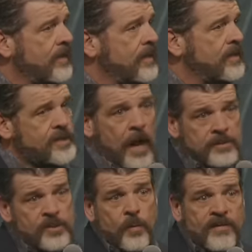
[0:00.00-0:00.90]

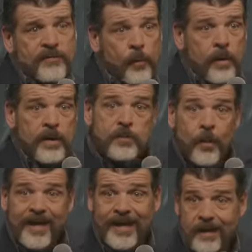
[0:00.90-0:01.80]
Psalms 24 is
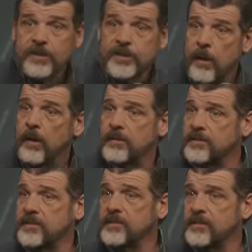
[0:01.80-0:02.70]
one of his
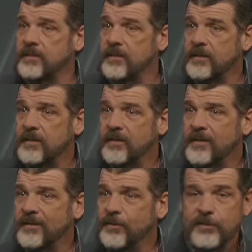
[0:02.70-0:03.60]
songs.
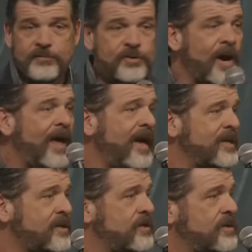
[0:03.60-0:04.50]
You try
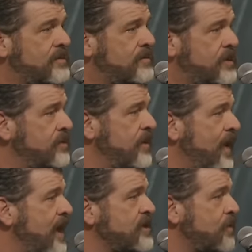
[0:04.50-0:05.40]
that to the tune of
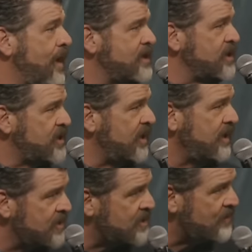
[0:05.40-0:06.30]
House of the Rising Sun
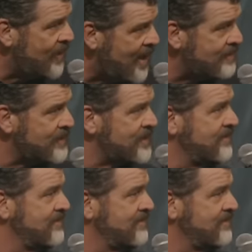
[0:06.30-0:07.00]
and see what happens.